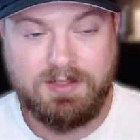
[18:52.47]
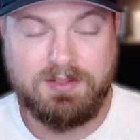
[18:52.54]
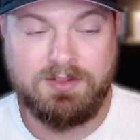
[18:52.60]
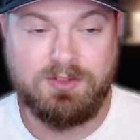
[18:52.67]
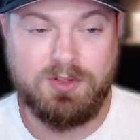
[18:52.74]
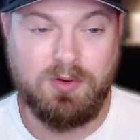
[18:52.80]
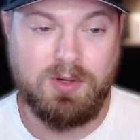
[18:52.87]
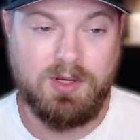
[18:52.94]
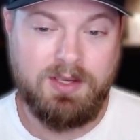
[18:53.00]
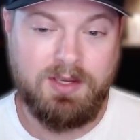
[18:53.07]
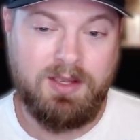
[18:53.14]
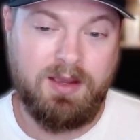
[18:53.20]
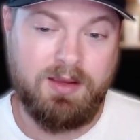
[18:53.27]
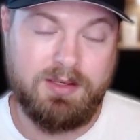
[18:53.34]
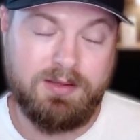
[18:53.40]
And so
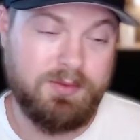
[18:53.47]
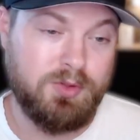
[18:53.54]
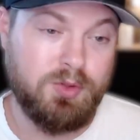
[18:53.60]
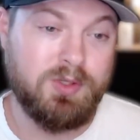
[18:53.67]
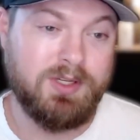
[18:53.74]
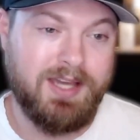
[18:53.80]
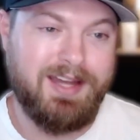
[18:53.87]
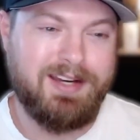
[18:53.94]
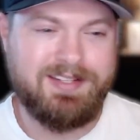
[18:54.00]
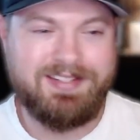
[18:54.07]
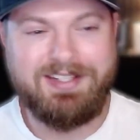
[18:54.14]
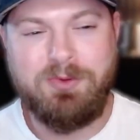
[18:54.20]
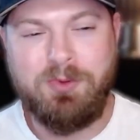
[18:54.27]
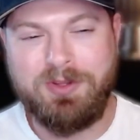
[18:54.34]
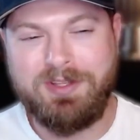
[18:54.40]
you can kind of
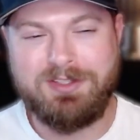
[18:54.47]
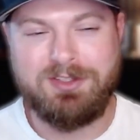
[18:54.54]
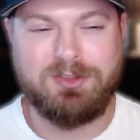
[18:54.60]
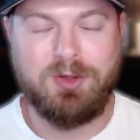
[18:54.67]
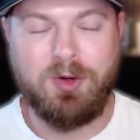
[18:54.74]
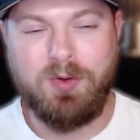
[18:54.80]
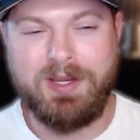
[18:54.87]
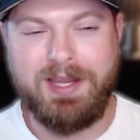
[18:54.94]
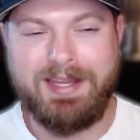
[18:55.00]
see where this is going.